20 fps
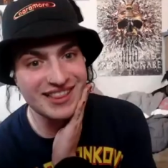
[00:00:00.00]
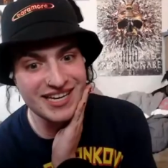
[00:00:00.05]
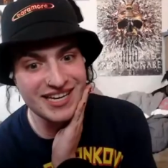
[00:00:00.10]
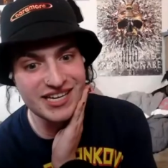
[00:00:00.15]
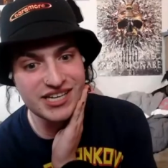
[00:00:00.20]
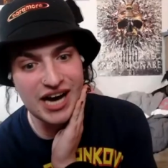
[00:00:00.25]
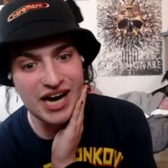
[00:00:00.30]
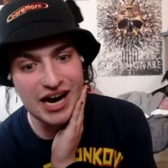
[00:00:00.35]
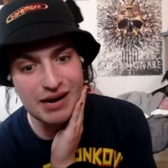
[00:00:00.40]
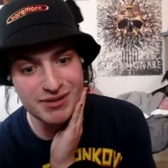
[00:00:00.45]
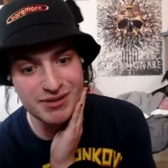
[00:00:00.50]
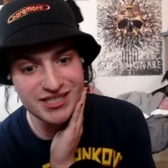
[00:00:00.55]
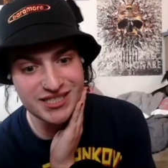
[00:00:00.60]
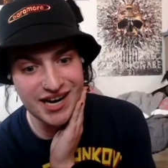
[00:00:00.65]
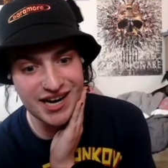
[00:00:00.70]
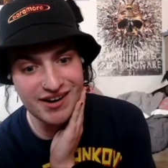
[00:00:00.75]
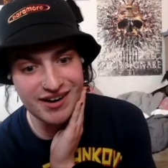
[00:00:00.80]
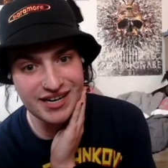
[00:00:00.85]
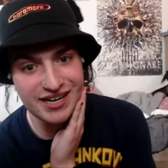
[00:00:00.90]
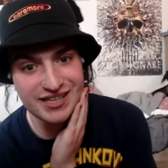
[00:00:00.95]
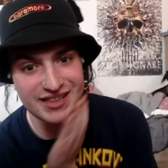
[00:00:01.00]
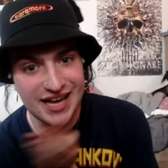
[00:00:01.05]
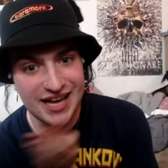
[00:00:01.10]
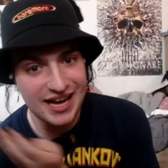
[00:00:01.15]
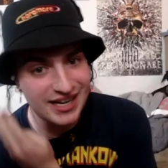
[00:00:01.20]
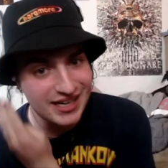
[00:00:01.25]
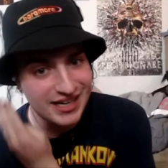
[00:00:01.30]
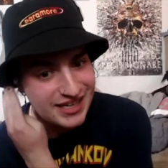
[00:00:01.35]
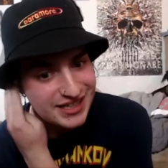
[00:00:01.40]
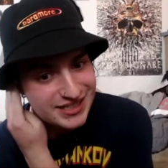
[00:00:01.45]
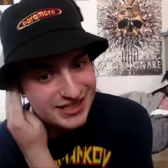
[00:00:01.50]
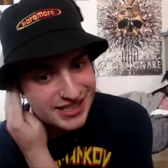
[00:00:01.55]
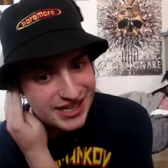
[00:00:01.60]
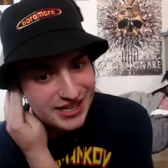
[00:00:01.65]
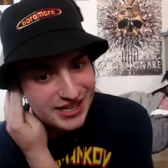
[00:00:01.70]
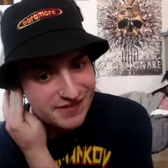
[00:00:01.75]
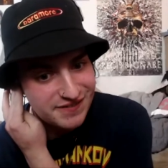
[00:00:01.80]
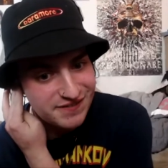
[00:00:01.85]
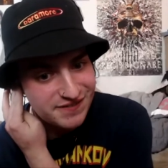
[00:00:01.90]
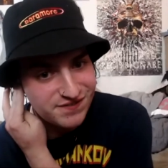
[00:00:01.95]
the commentary that he
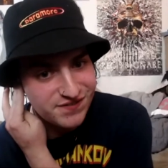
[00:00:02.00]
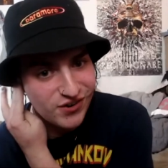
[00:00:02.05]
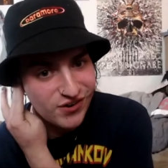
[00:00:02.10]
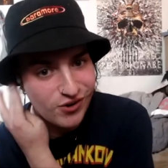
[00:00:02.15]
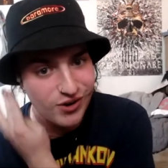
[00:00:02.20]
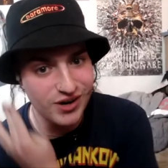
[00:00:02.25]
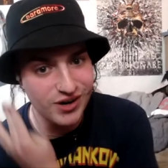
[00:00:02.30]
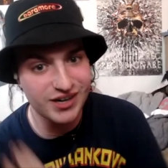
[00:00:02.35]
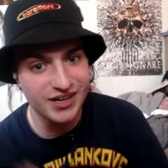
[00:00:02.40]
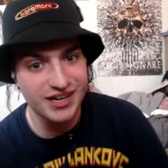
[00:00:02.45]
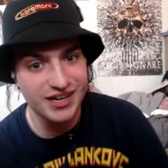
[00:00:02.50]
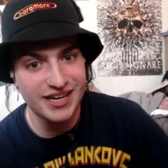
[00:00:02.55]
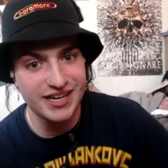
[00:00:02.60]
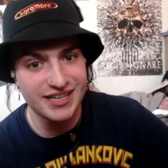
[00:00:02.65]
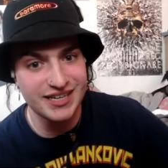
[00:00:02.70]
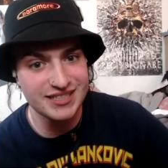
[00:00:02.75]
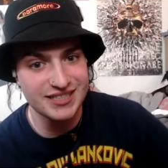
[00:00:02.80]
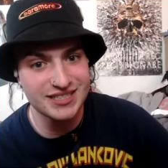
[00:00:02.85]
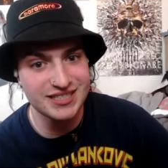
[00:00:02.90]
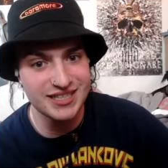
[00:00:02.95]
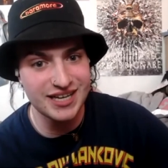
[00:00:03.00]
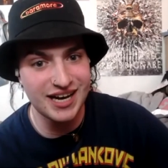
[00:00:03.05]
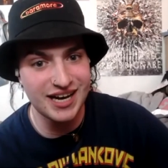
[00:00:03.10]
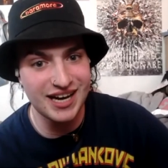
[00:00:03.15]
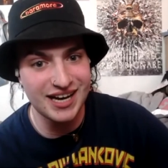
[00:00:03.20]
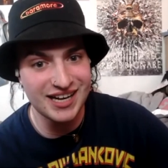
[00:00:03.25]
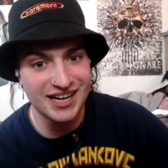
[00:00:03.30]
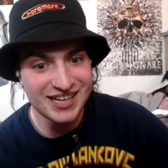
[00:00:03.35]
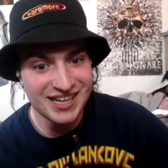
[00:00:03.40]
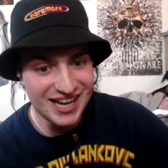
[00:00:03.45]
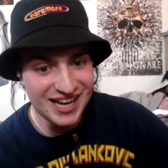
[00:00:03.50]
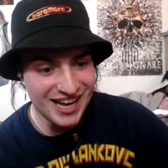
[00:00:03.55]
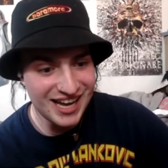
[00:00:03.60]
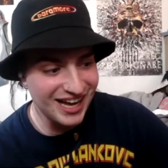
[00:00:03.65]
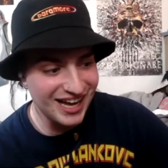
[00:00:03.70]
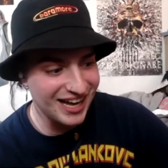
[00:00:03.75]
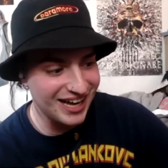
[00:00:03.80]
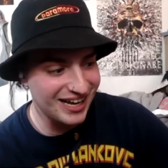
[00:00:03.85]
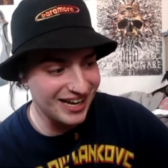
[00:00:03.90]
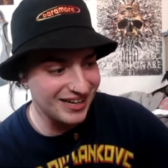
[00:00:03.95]
did for his uh
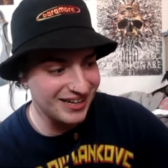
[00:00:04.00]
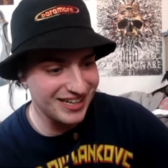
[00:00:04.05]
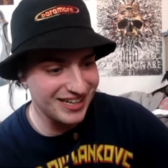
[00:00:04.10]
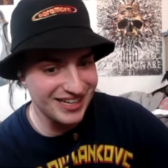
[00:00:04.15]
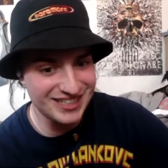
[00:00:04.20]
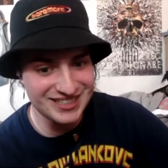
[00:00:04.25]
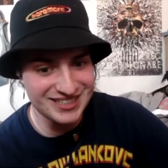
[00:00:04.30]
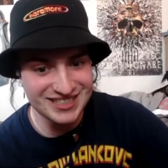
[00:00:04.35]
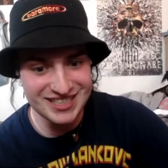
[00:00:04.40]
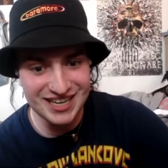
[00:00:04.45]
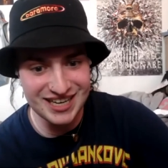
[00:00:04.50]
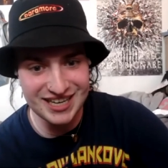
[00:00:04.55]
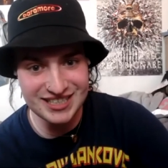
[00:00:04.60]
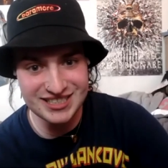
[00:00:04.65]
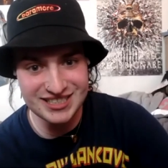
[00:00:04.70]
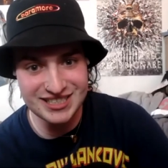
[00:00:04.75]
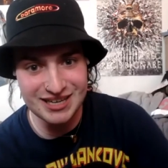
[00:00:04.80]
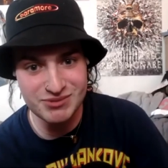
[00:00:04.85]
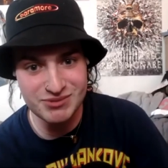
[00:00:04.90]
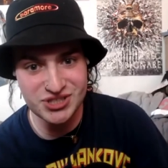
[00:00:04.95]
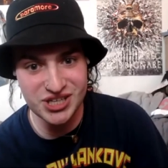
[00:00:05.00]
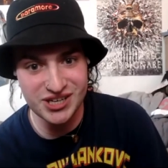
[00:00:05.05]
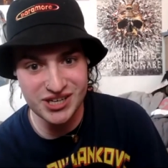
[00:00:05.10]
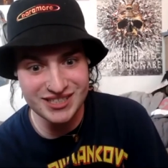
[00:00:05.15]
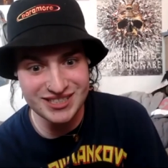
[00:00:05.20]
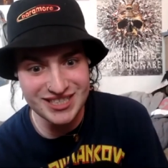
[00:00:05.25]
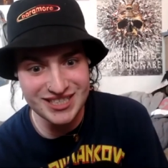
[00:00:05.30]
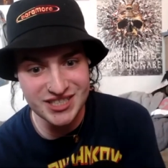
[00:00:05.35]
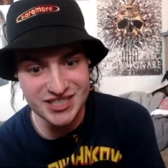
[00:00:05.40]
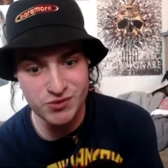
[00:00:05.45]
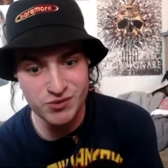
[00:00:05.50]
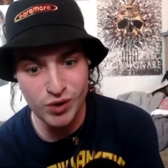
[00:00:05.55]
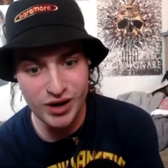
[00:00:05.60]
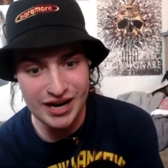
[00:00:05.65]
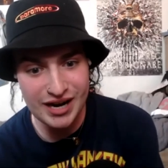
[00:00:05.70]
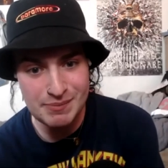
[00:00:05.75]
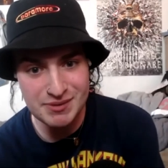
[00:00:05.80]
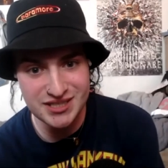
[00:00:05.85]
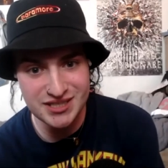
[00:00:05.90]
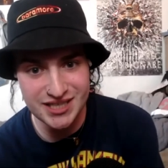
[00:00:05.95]
uh his uh some jerk season one
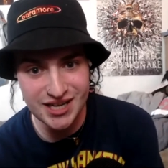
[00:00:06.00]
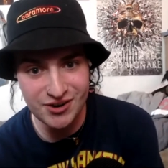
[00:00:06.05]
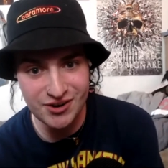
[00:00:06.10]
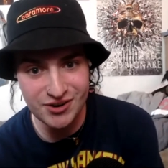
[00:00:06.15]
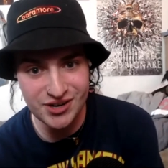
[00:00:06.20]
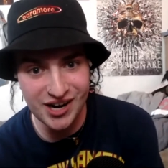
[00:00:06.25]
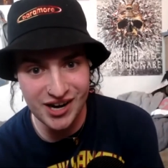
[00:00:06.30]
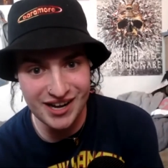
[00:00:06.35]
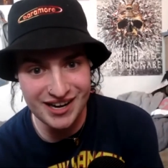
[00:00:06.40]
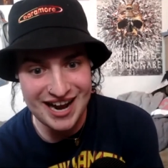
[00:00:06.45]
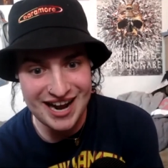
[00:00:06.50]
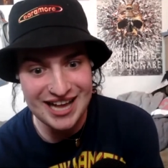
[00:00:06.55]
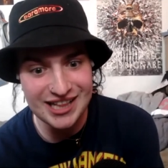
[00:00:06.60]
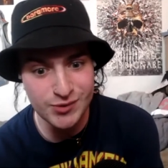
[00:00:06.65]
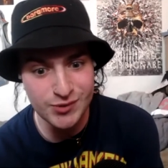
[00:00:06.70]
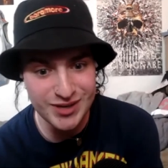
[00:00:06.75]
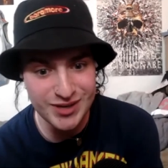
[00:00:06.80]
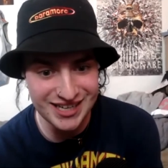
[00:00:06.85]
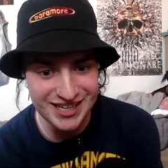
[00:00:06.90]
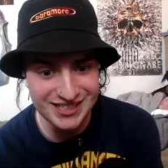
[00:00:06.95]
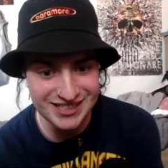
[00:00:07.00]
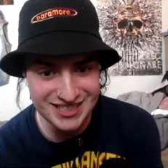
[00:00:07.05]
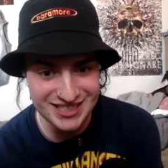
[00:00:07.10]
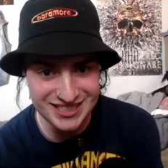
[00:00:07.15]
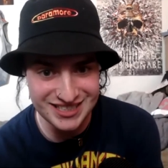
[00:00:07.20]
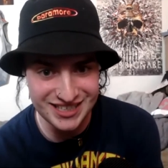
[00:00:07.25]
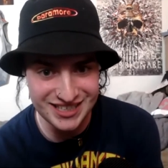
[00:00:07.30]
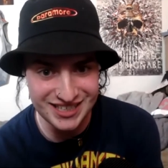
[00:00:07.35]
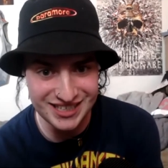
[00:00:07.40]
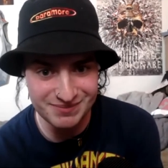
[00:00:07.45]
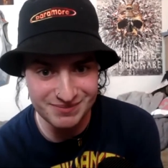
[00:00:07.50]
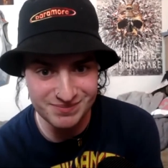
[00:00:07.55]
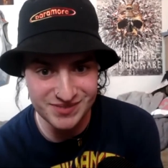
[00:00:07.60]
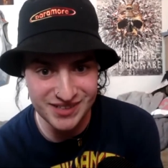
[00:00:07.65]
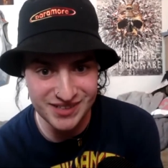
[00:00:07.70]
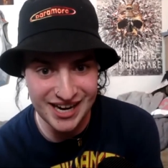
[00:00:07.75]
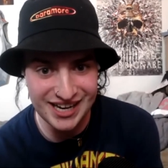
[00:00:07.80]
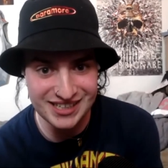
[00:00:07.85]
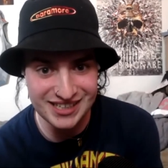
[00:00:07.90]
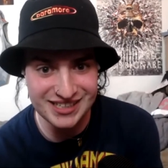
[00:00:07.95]
episode on halloween at
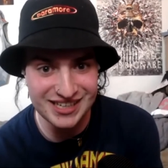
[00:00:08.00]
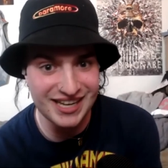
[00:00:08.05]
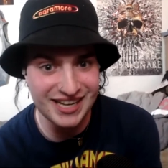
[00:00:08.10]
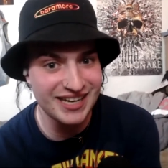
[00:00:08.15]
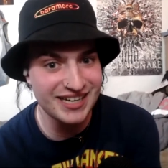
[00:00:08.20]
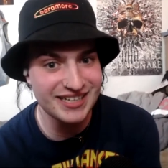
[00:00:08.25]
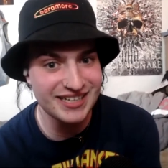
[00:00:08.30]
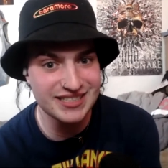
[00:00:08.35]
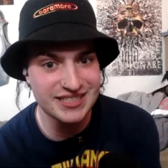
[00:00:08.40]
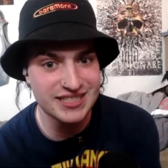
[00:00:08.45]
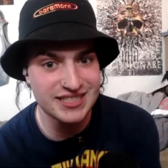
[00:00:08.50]
disneyland it is